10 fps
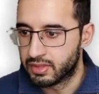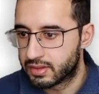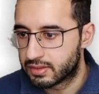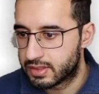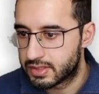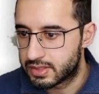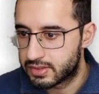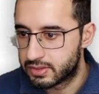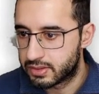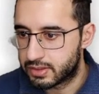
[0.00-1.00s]
This is
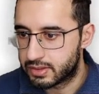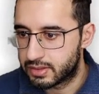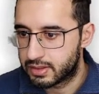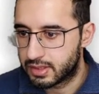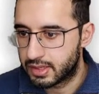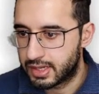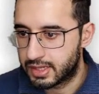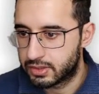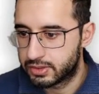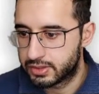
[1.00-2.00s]
not
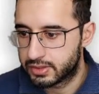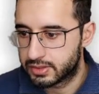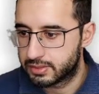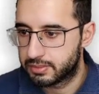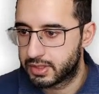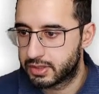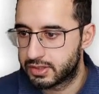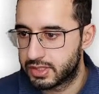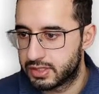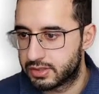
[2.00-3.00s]
allowed
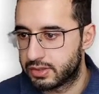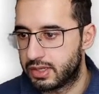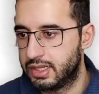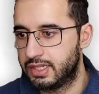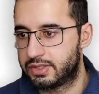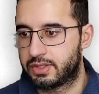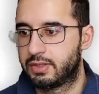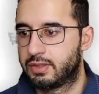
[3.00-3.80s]
because it's not a list.